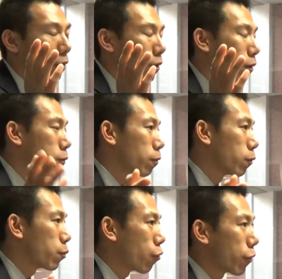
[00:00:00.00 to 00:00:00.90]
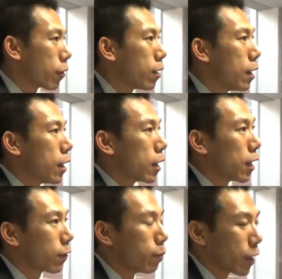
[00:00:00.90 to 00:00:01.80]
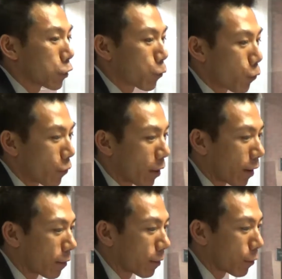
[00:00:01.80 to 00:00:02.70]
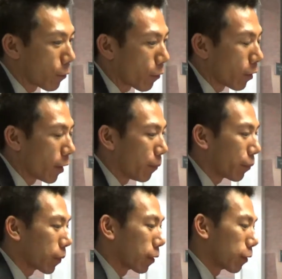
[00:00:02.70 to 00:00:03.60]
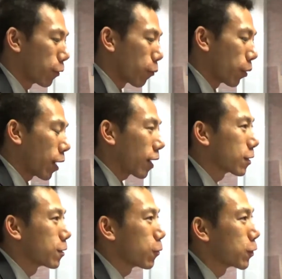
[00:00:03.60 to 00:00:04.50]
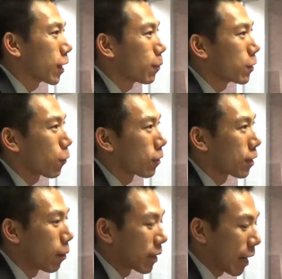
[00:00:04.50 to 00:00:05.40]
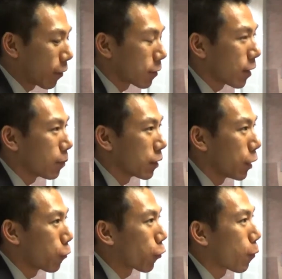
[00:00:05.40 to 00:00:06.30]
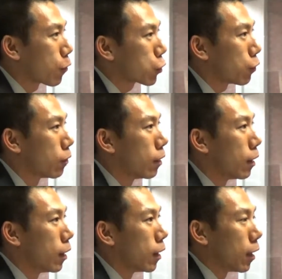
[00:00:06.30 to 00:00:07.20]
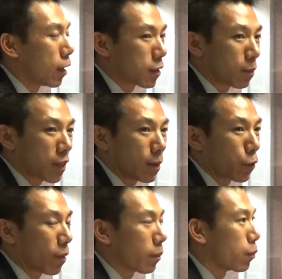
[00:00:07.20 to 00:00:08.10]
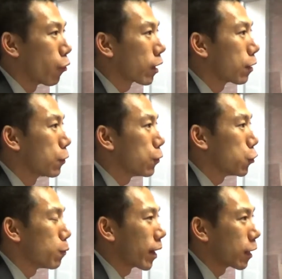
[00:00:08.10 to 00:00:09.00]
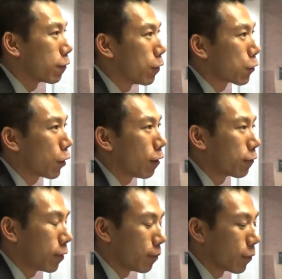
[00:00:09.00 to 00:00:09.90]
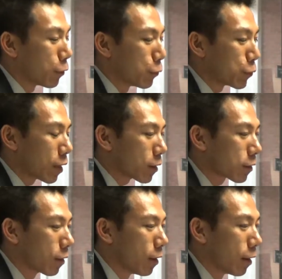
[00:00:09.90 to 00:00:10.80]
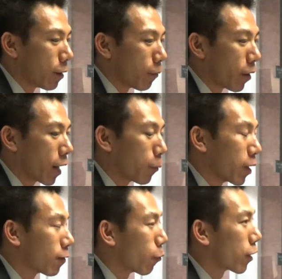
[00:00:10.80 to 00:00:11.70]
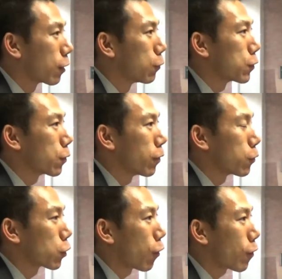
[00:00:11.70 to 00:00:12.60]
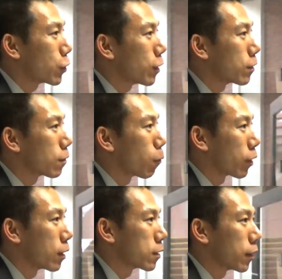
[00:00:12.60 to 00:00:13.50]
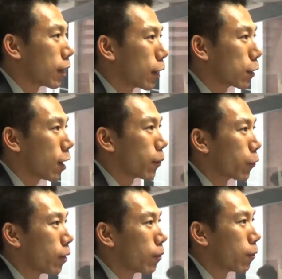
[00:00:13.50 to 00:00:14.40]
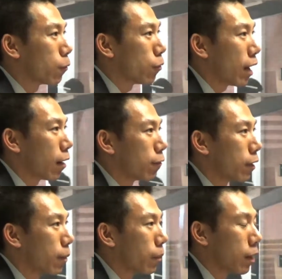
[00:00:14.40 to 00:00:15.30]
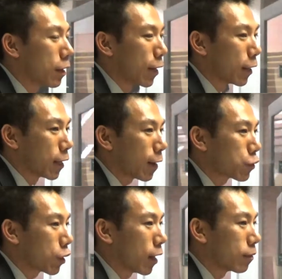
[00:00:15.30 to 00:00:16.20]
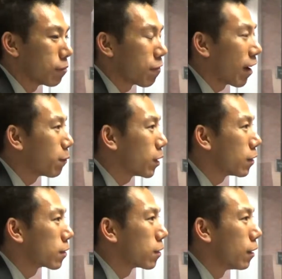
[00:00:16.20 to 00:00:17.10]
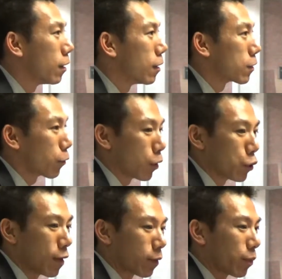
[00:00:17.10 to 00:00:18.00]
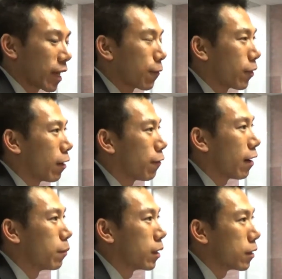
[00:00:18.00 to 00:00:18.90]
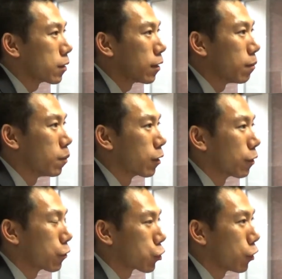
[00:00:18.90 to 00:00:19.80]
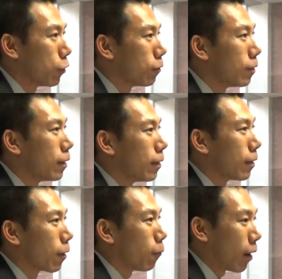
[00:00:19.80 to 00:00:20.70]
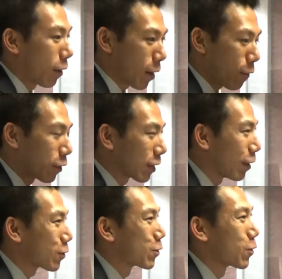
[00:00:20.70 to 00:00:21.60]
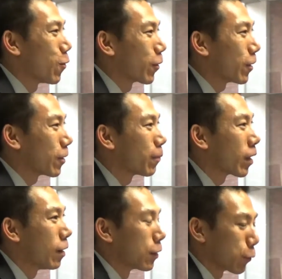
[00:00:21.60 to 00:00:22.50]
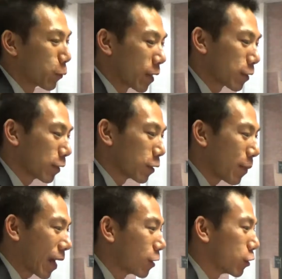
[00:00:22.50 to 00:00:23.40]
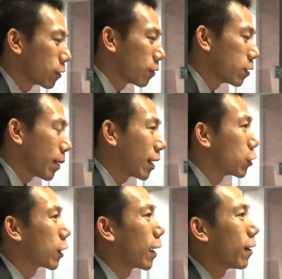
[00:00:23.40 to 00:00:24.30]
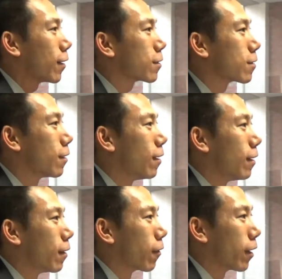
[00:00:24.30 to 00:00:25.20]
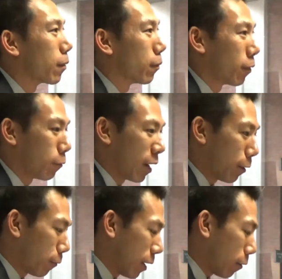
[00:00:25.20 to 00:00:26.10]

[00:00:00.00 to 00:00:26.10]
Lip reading: the reporter. You have to make sure that your blocks, your segments are coming out on time to hit your commercial. Sometimes there might be breaking news. You might get a phone call from the news desk where, hey, we have a breaking news story. There's a car chase. We're going to send the helicopter up. We'll have a live shot in 5 minutes. So then you have to plan for that 5 minutes in the middle of the show while everything else is going on. So it's managing chaos, right? But while